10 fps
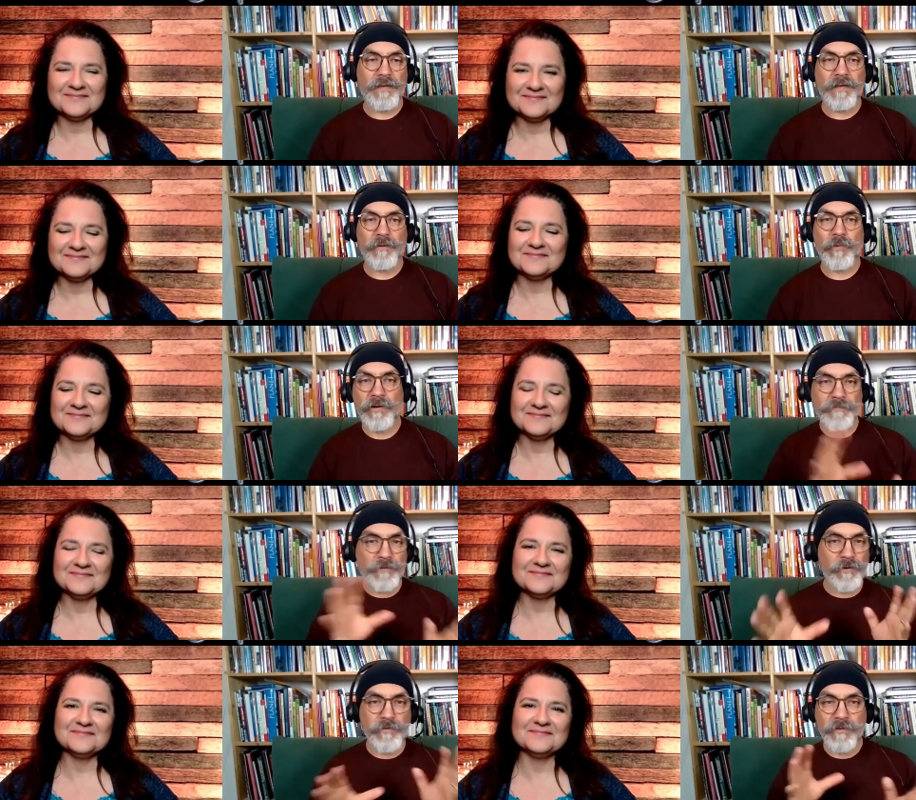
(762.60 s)
Speaker 1: in one of
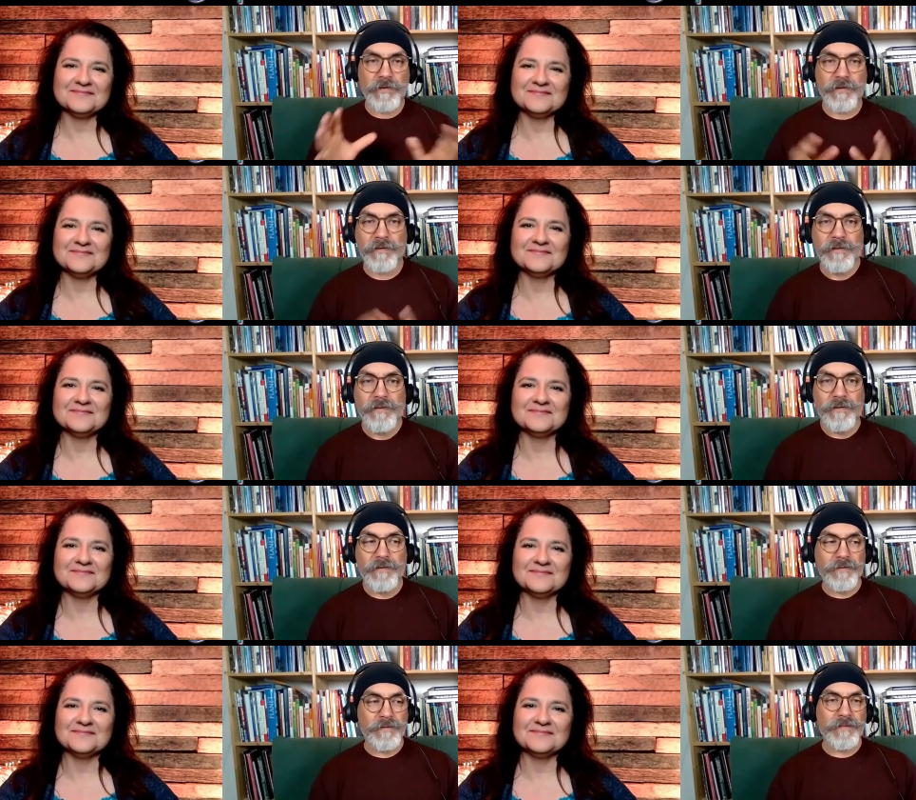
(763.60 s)
those uh,
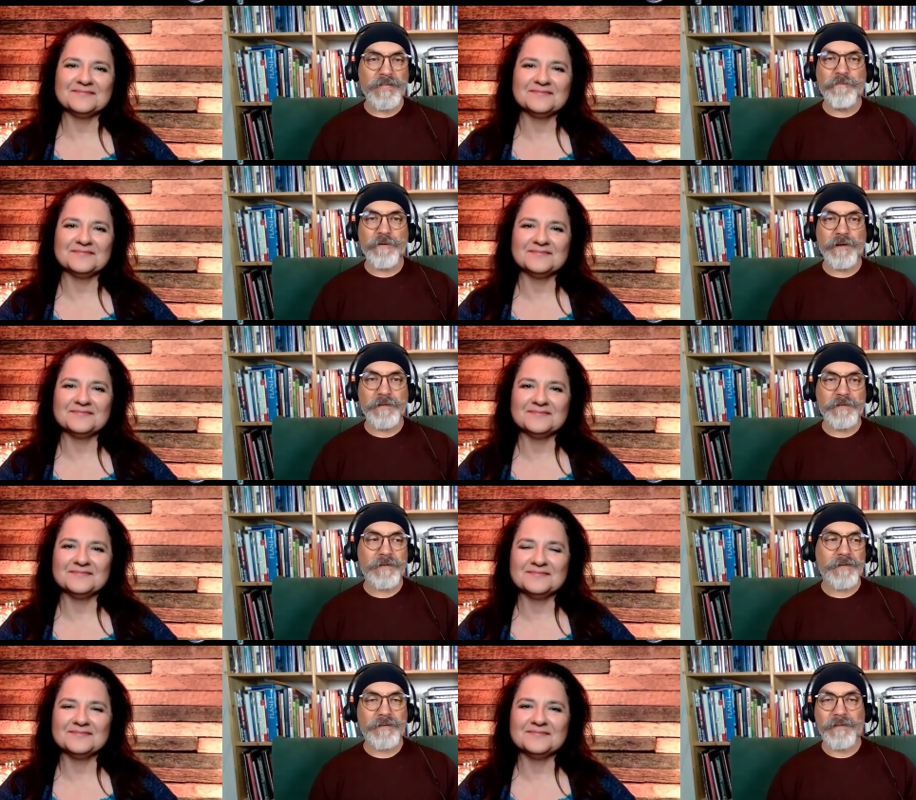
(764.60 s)
uh different
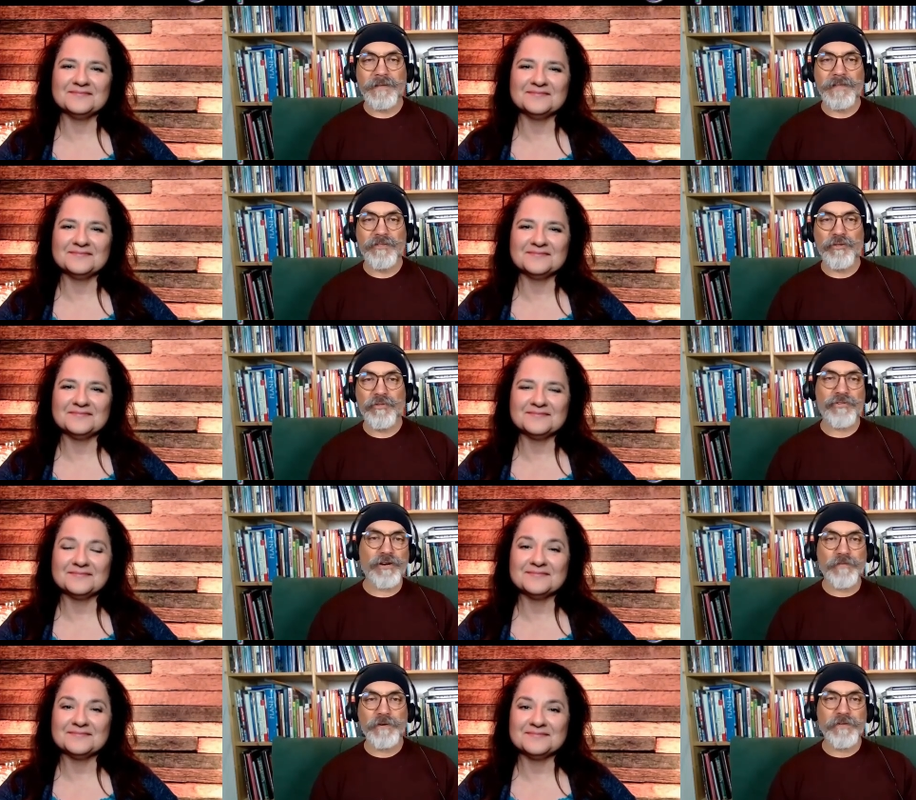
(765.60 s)
uh,
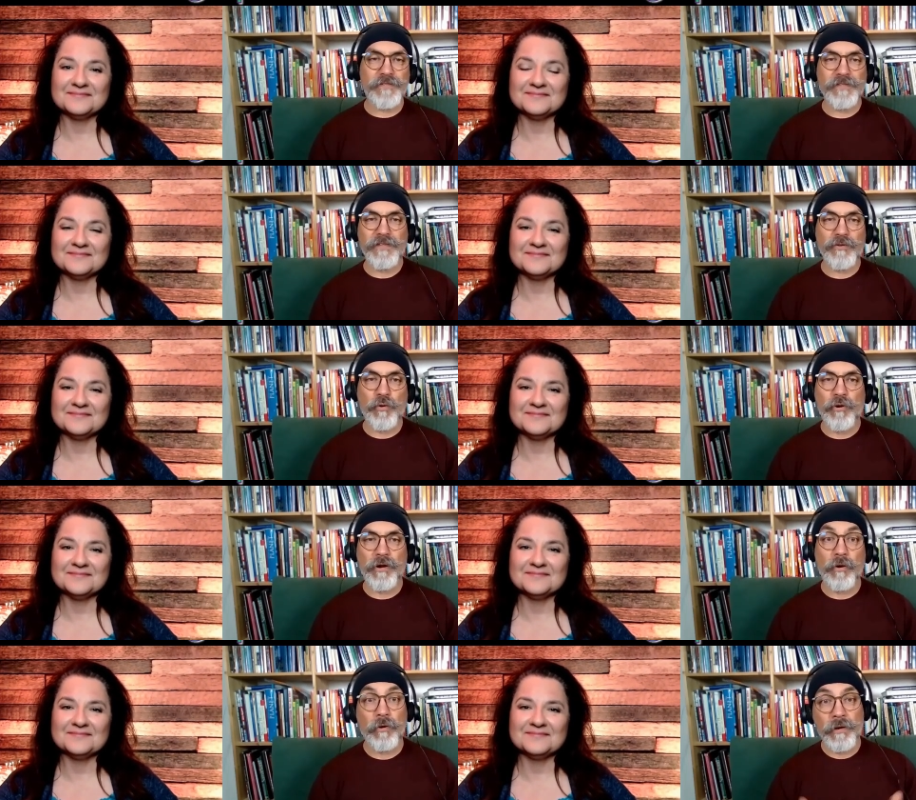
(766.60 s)
servers in
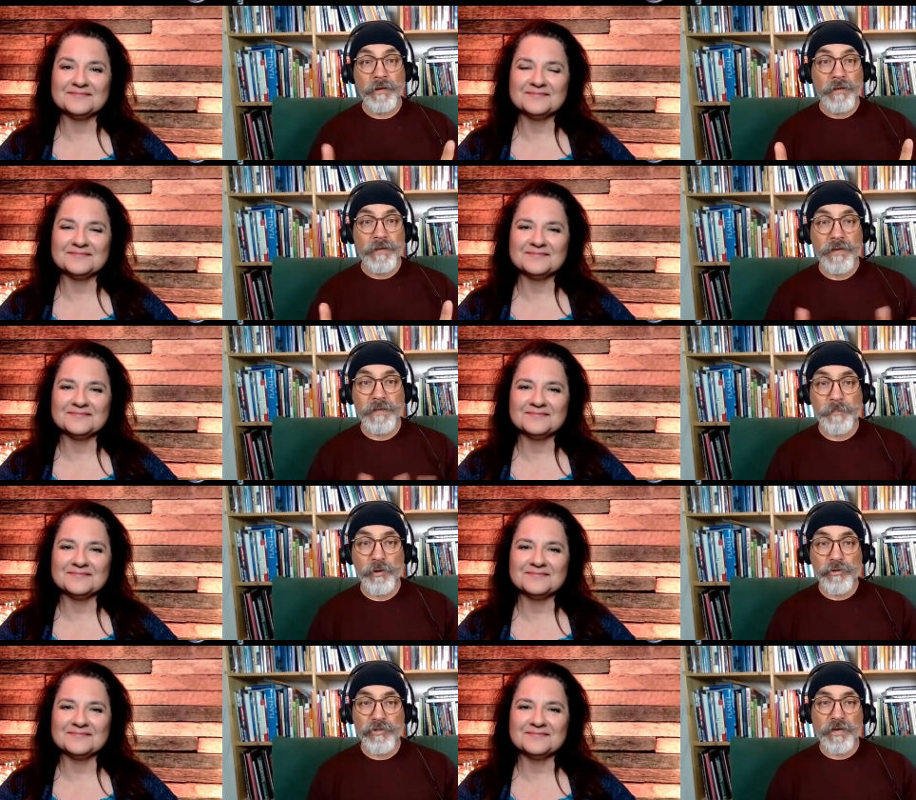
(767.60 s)
Discord or in the
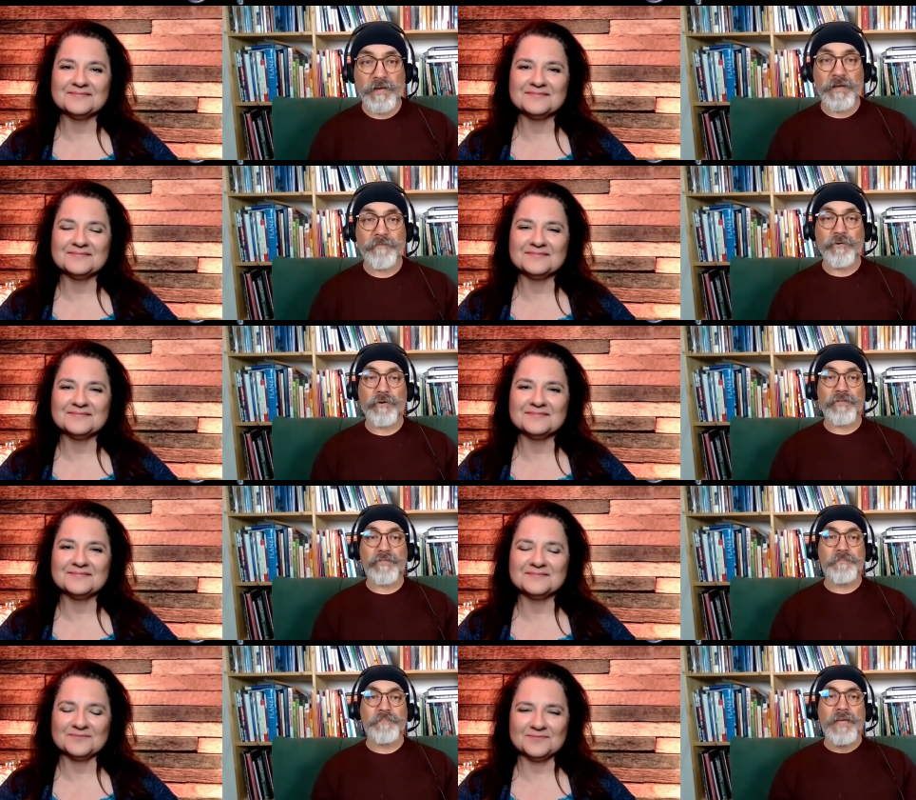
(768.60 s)
blockchain, of
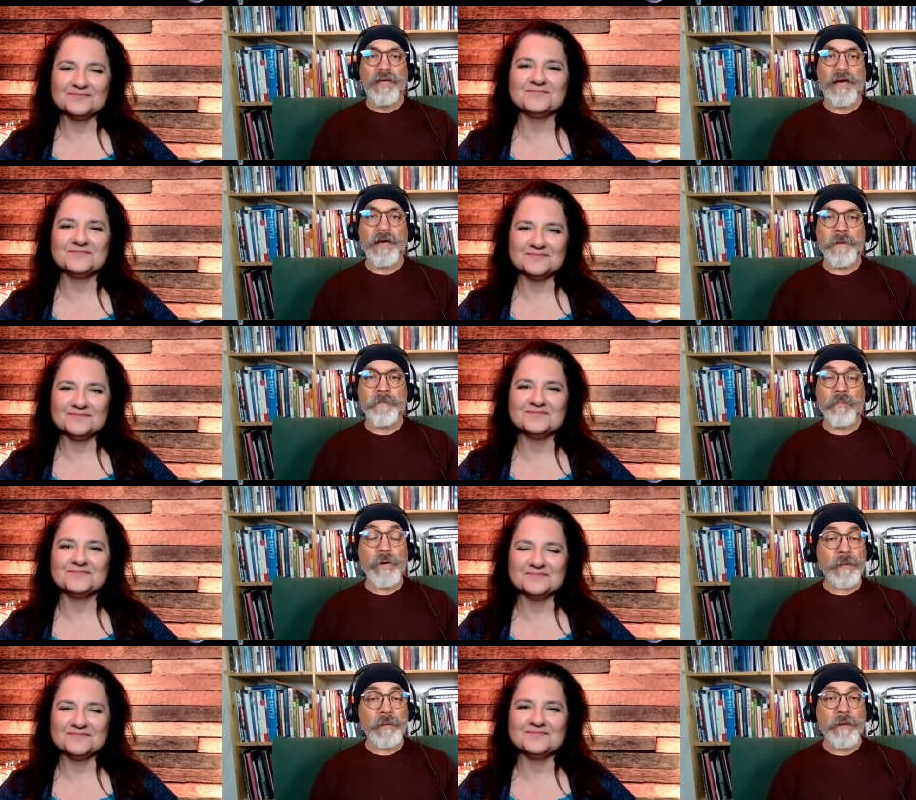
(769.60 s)
course. Um,
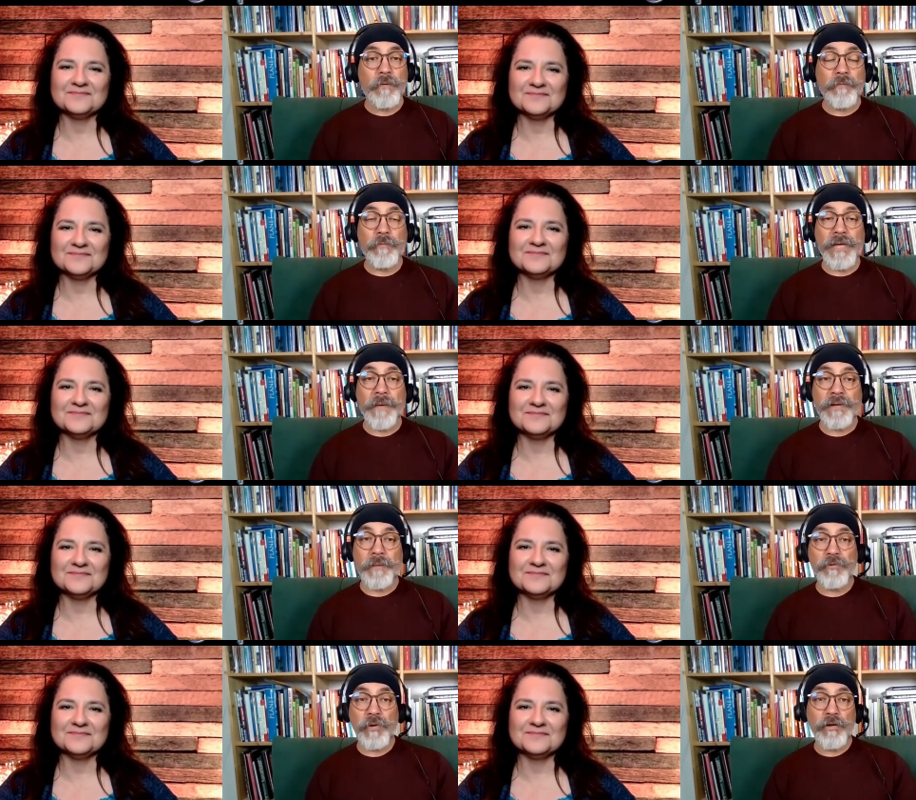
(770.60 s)
well we have
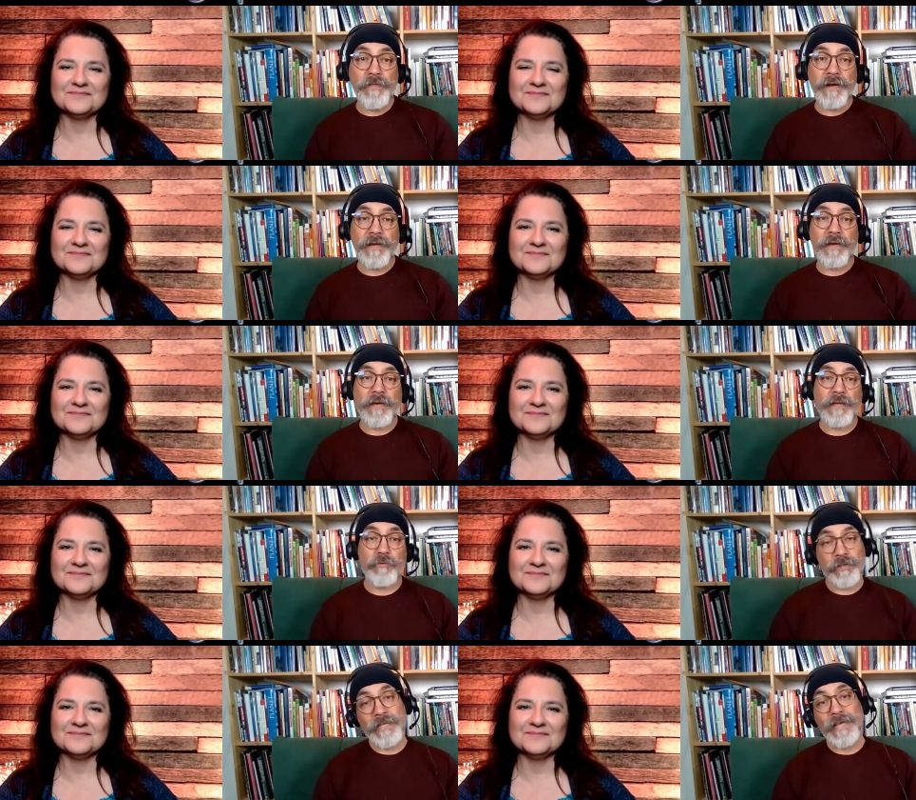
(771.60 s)
come to another uh,
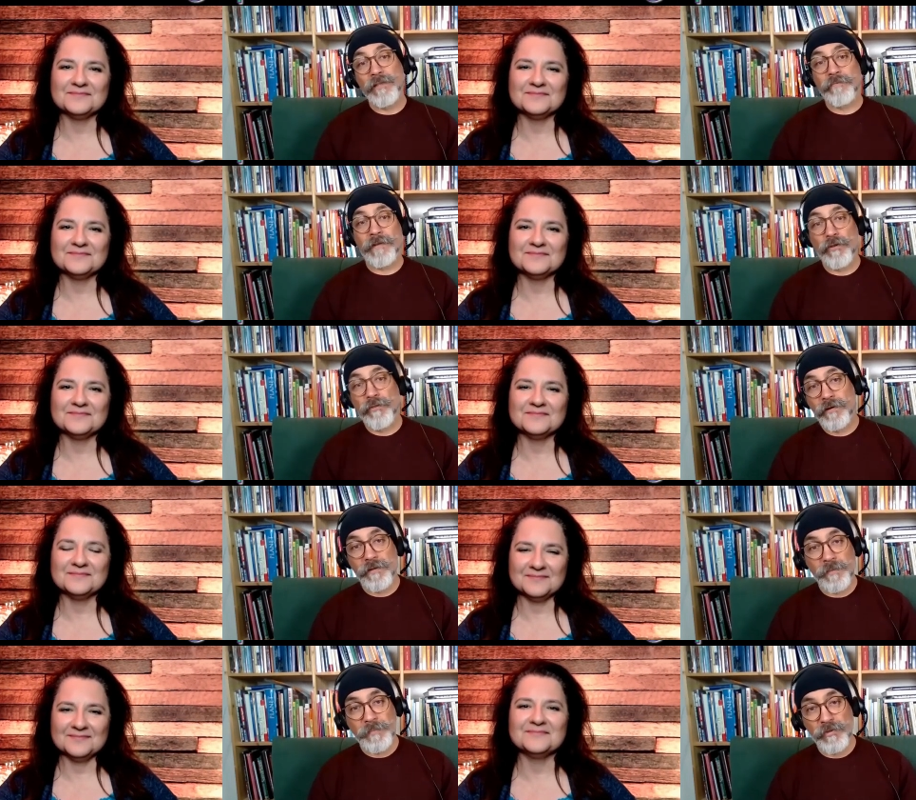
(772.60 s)
to the end of another
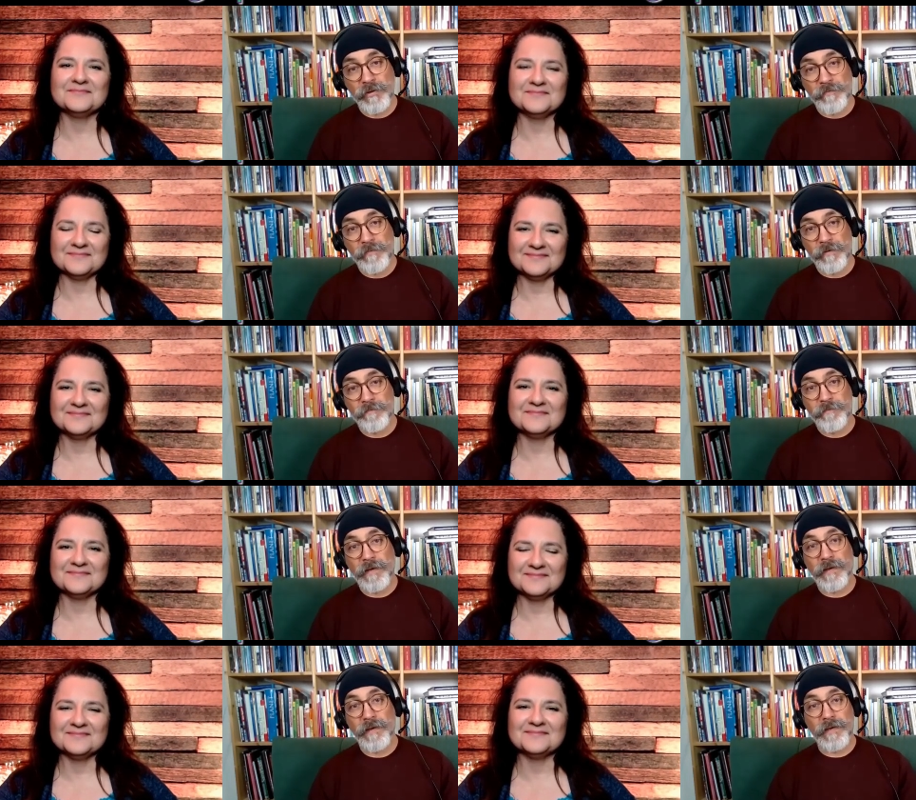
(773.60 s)
episode of of
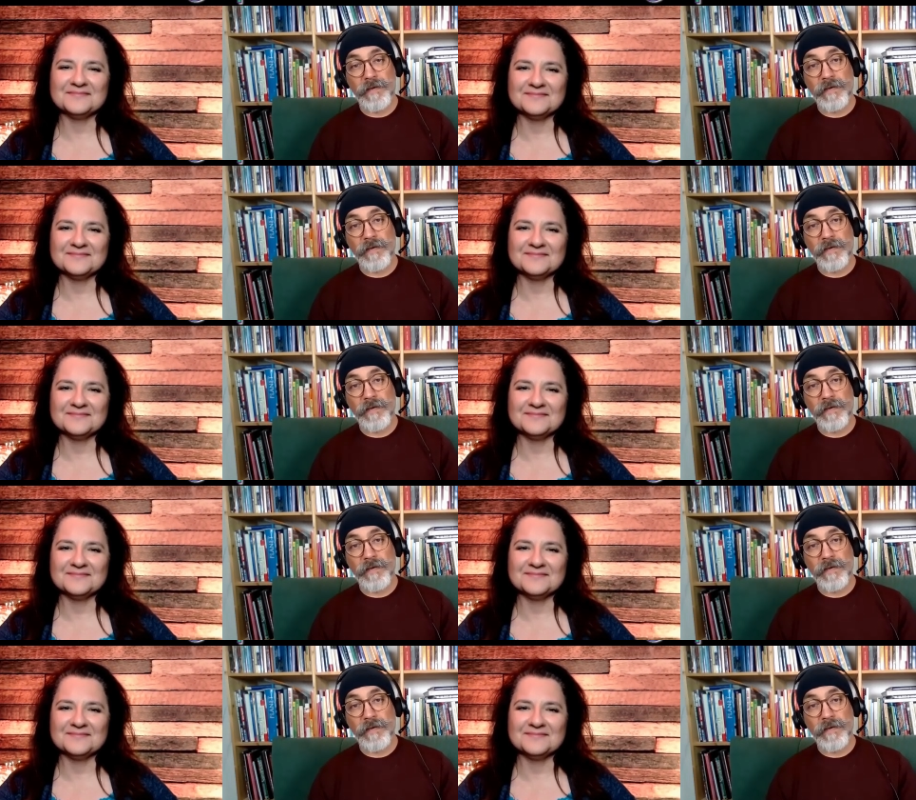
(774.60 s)
uh,